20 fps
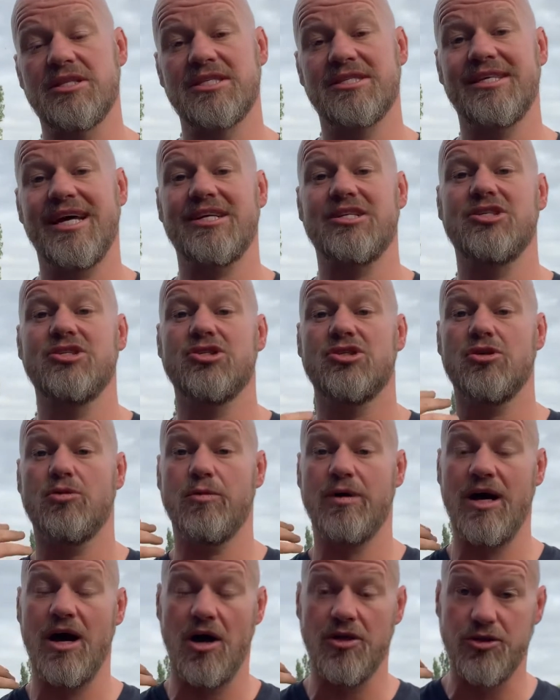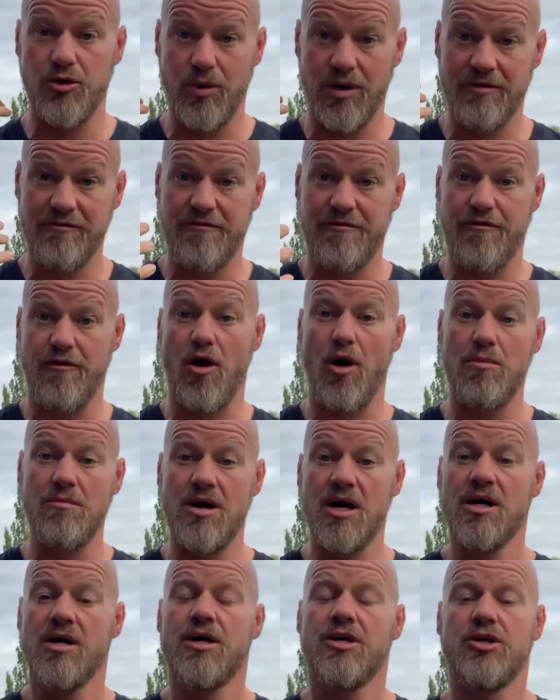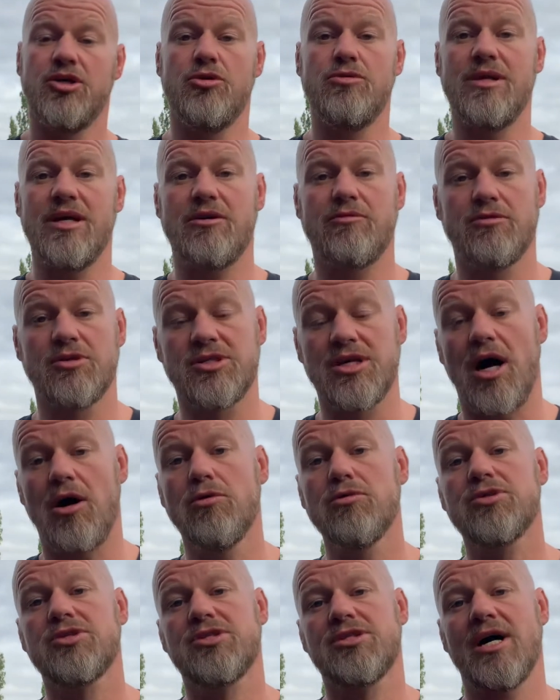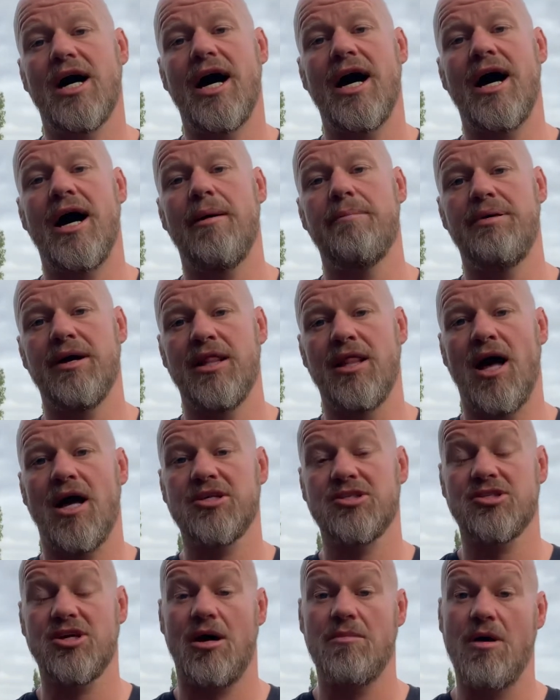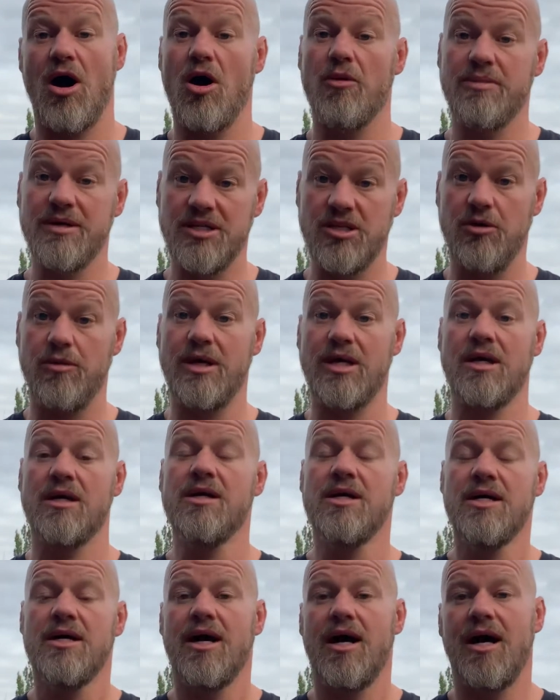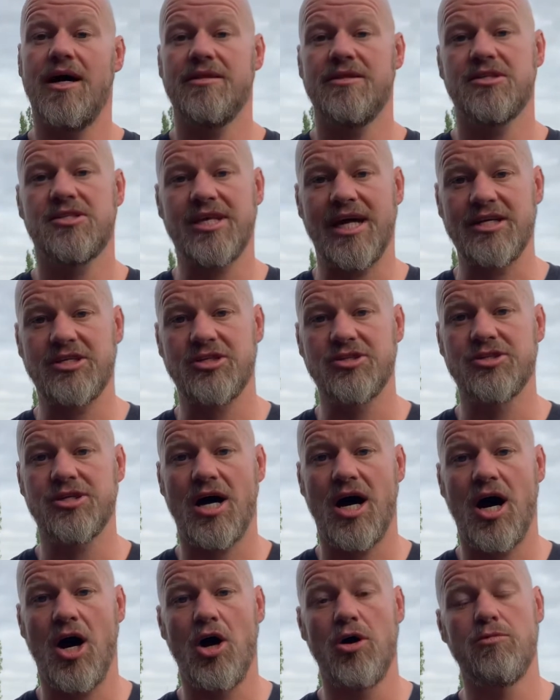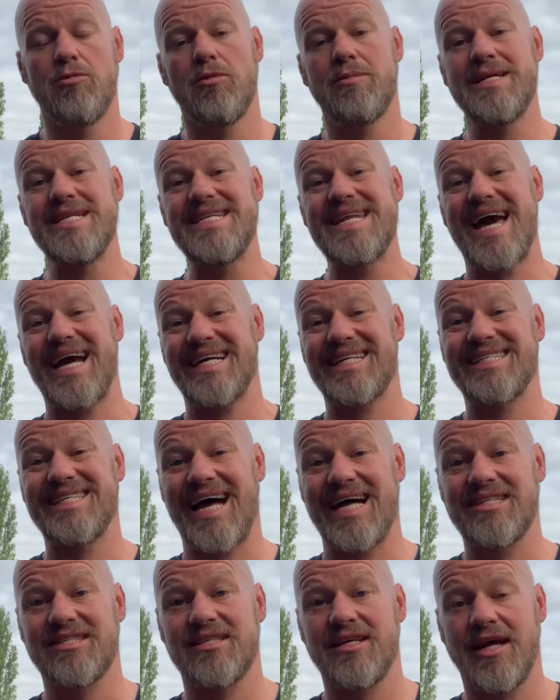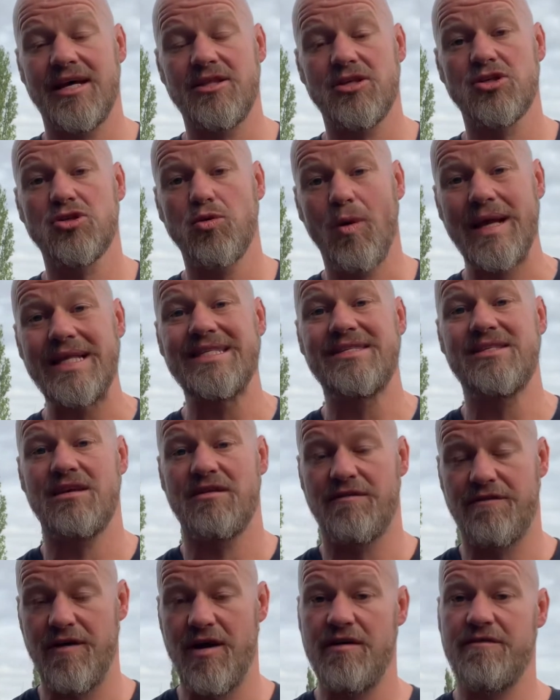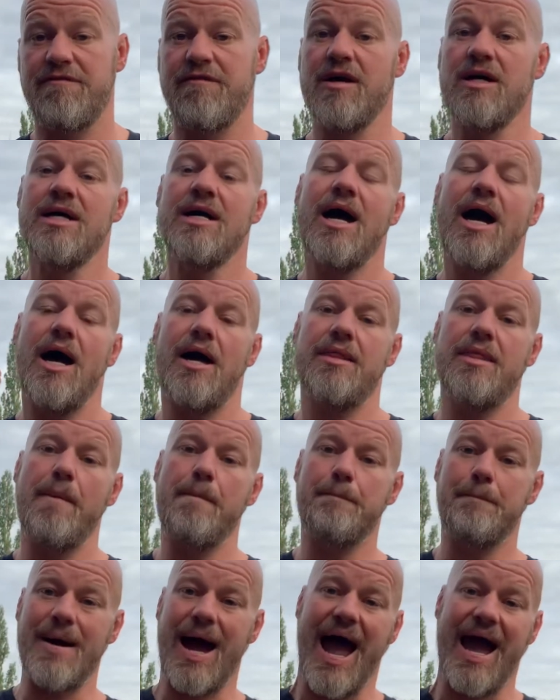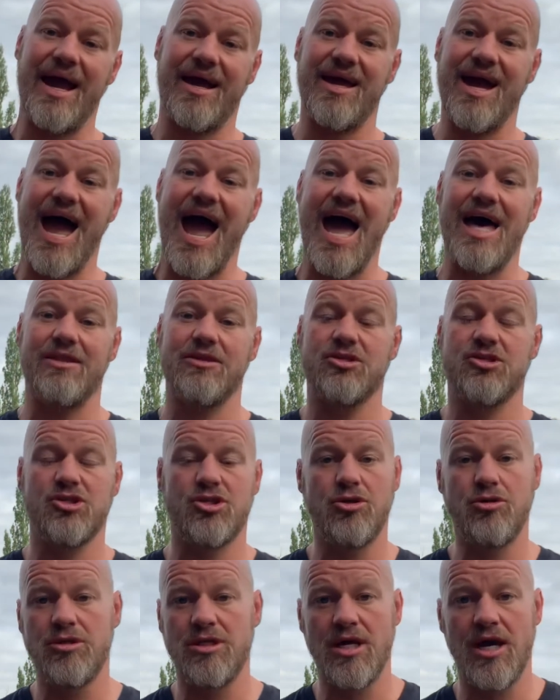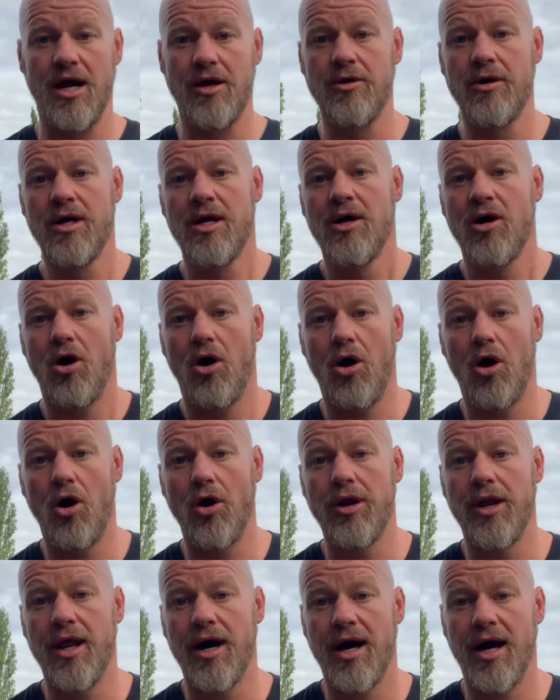sessions that we are doing from Unique Results. But last time I'll be doing the sessions at home will be next Saturday, the 25th, and then back at the studio on